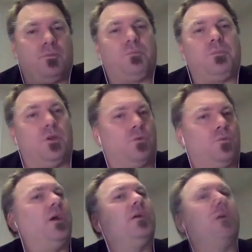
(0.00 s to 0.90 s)

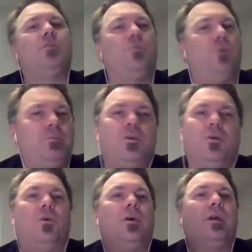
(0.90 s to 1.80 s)
where's the web
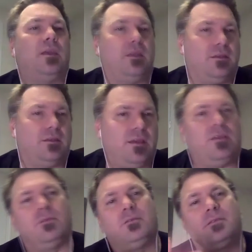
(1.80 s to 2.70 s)
going? And can
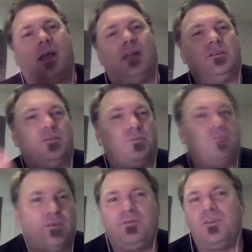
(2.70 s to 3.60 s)
you tell us
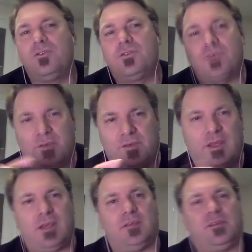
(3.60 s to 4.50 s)
what the future is?
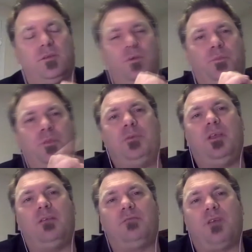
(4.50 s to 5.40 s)
And he said, well,
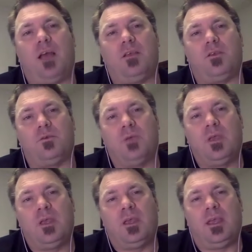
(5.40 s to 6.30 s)
people add value.
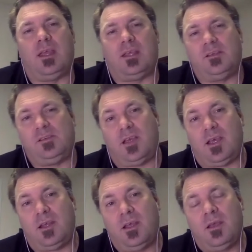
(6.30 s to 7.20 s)
And he
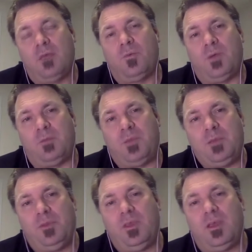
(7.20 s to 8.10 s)
said, when
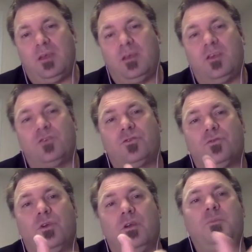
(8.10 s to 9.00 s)
people can
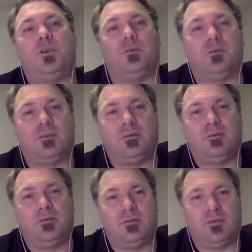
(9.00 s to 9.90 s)
contribute,
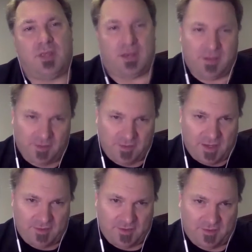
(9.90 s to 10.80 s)
and in this
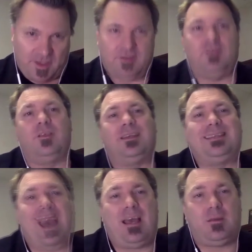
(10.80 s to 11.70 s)
case, he said, to the
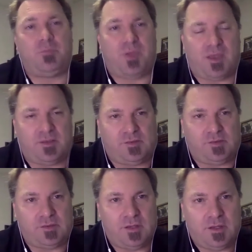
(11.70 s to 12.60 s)
database,